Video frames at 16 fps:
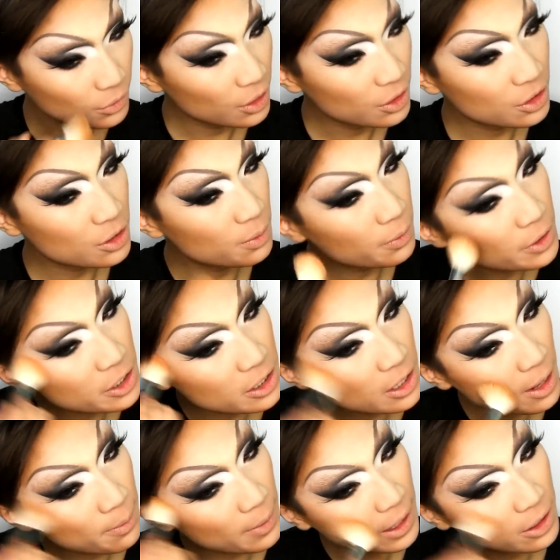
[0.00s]
Just brush
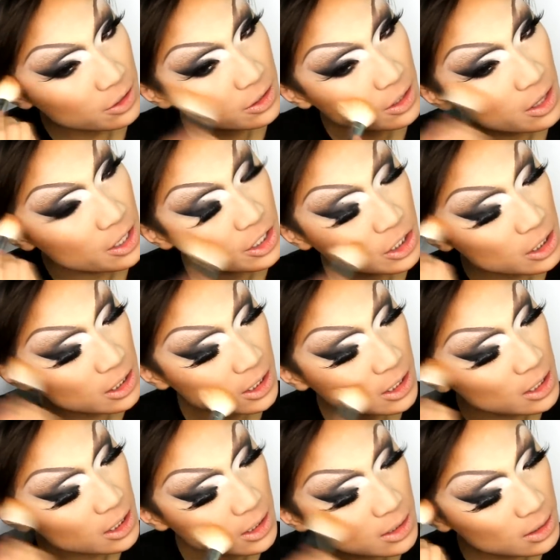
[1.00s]
that back onto the
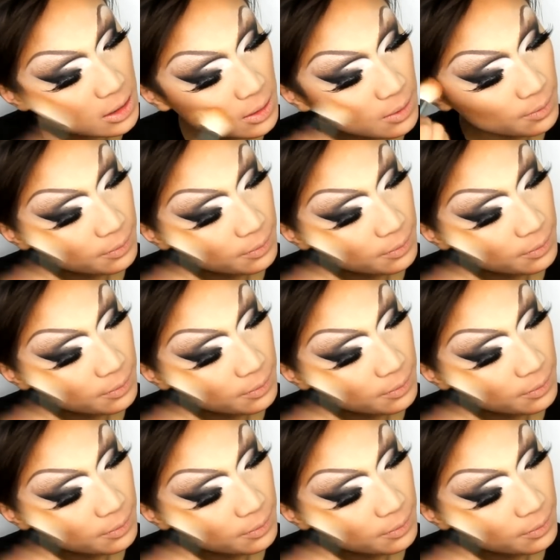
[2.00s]
cheeks.